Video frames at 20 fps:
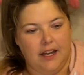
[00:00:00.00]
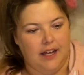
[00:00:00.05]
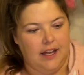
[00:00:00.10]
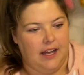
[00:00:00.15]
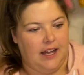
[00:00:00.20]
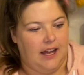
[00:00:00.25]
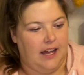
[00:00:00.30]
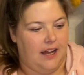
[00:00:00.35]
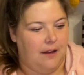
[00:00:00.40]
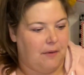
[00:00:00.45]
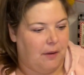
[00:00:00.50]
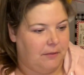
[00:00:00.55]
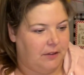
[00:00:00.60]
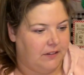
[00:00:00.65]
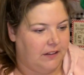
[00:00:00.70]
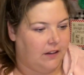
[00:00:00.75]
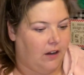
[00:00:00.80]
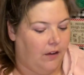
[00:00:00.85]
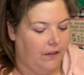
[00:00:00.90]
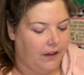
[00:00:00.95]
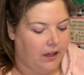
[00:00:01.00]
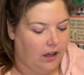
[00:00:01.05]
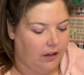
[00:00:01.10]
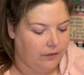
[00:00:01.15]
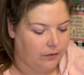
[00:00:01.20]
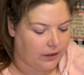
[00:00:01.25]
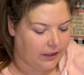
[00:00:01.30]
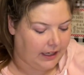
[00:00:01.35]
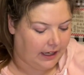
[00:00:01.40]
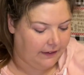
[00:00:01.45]
Um, I'm using all the called
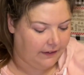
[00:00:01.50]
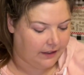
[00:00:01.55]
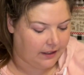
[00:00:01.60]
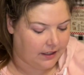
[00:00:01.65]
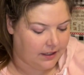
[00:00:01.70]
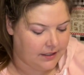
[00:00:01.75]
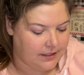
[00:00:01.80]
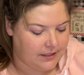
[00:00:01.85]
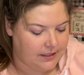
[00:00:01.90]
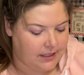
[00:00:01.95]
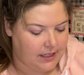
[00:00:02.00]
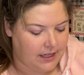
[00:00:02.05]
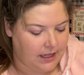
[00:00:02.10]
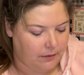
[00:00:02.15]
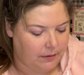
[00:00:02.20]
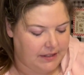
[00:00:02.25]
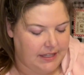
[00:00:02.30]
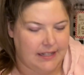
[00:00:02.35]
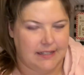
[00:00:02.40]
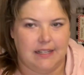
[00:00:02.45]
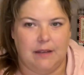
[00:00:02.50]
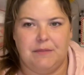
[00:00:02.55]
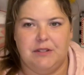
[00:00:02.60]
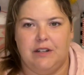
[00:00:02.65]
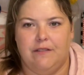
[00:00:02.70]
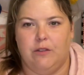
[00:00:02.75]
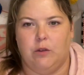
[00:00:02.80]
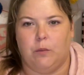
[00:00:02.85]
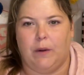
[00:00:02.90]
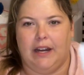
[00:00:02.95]
for colors with the exception
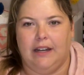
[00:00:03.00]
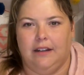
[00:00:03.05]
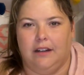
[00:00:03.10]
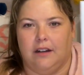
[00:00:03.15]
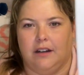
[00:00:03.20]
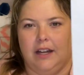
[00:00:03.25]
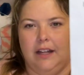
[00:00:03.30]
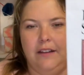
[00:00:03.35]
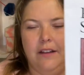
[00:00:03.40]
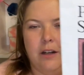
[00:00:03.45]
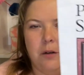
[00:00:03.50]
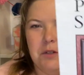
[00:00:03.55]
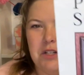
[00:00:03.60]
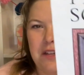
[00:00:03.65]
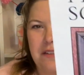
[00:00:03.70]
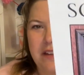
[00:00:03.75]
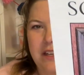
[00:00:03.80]
of the reindeer color, which I think